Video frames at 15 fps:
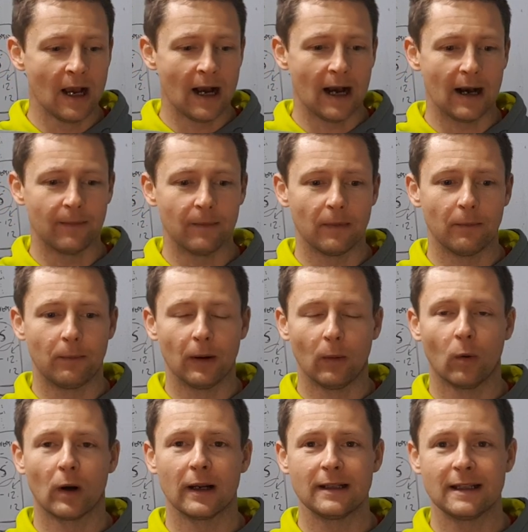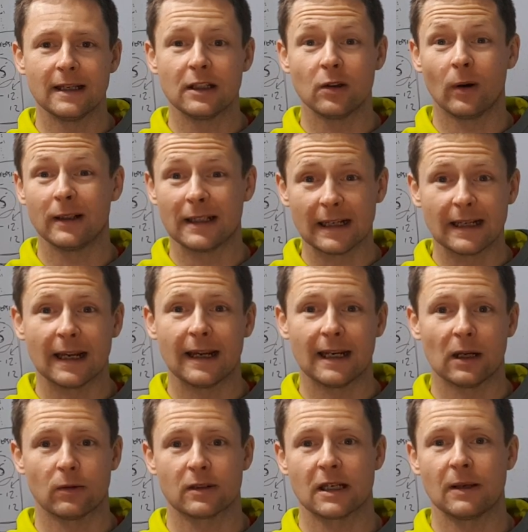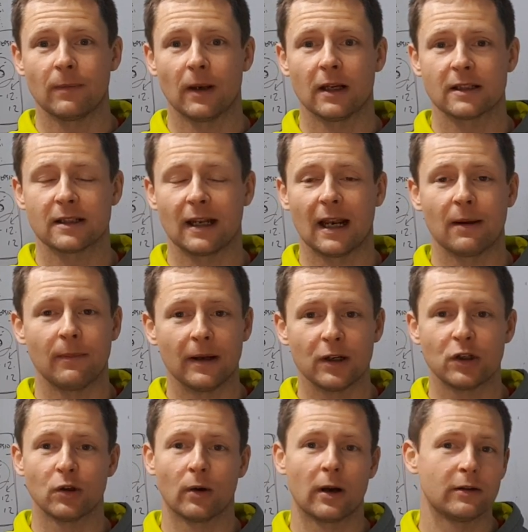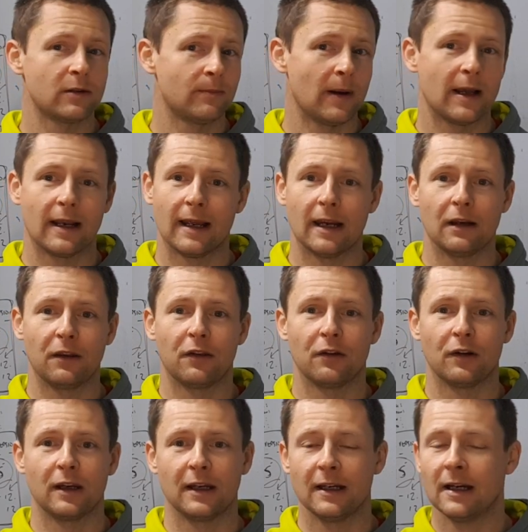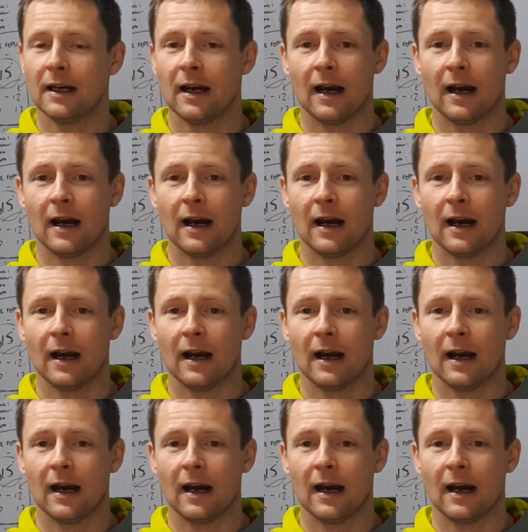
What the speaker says: But what I did do, I did get 8 hours sleep last night. I made sure I was in bed at 8:30.